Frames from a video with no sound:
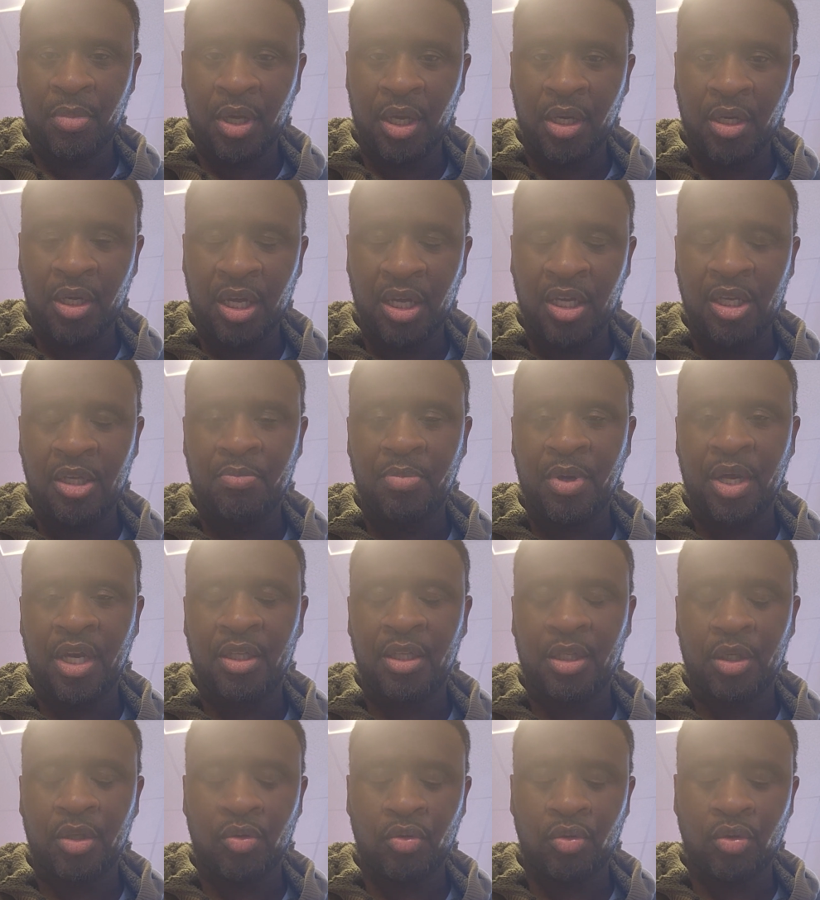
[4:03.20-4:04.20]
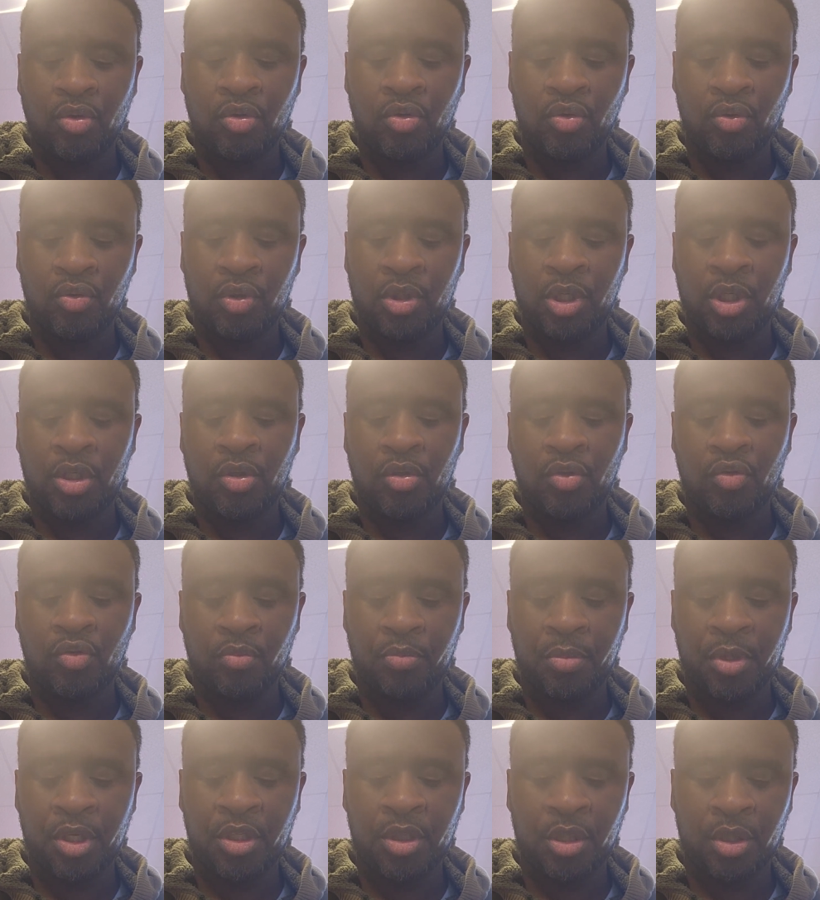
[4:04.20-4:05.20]
in any bank that you use, that you do
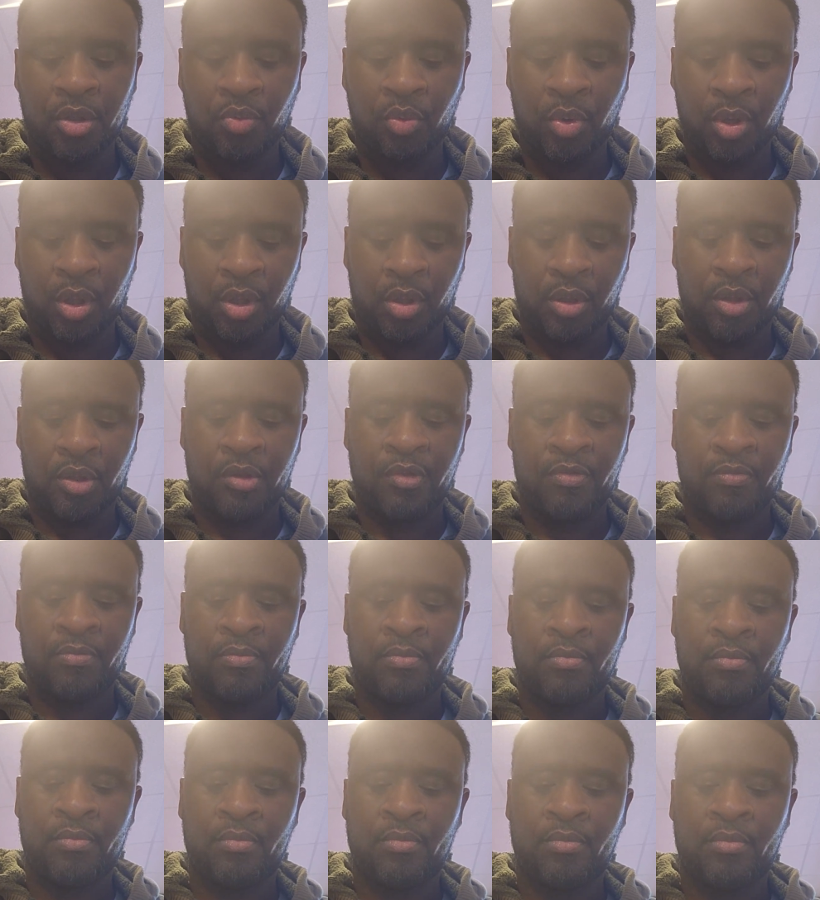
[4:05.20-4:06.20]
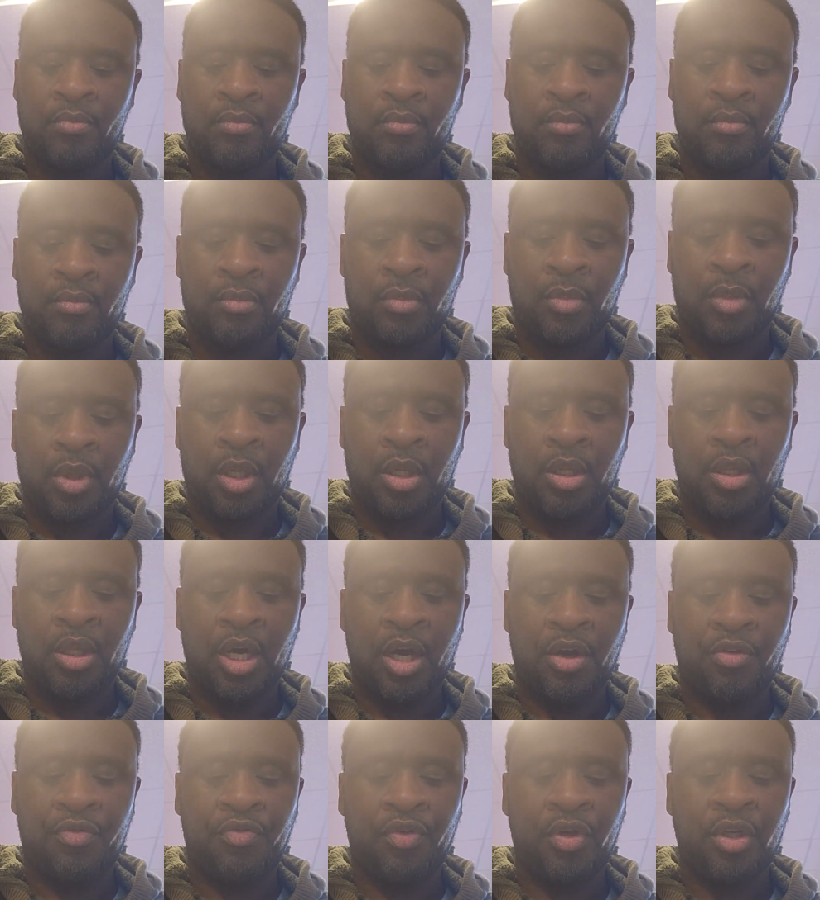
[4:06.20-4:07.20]
business with.
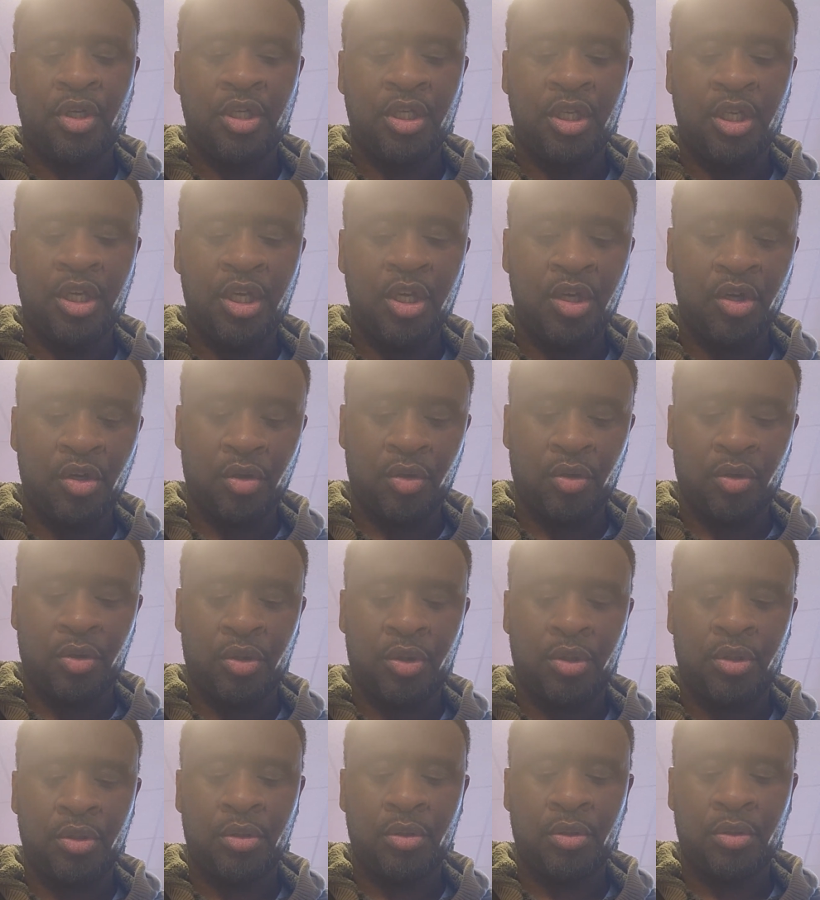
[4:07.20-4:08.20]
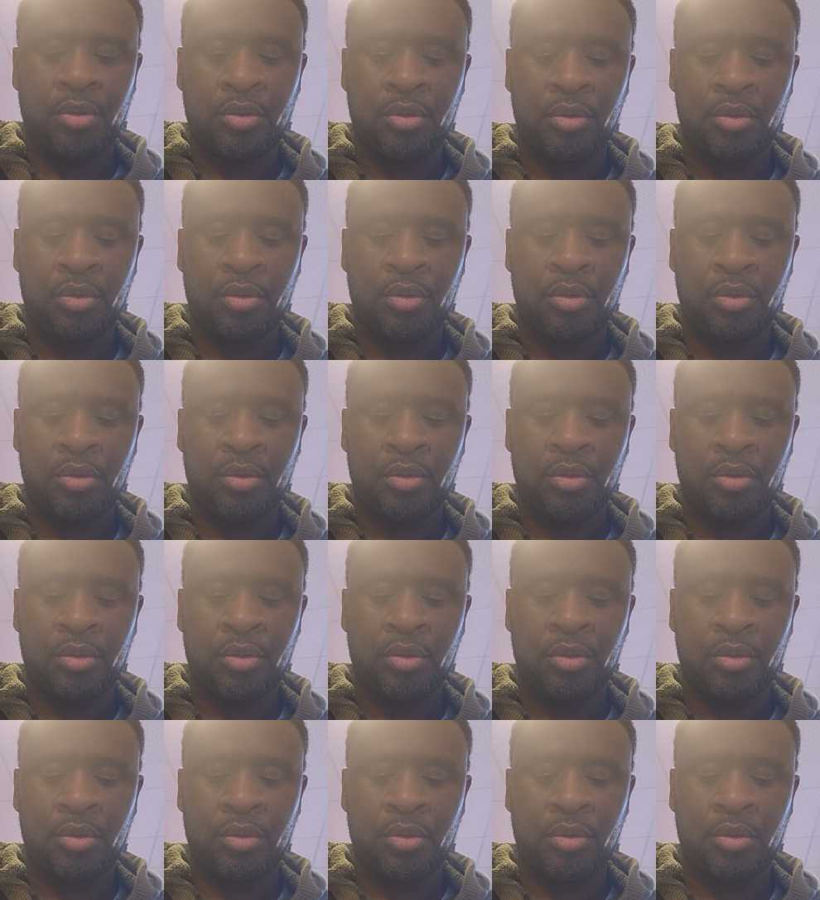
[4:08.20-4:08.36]
Now, for years,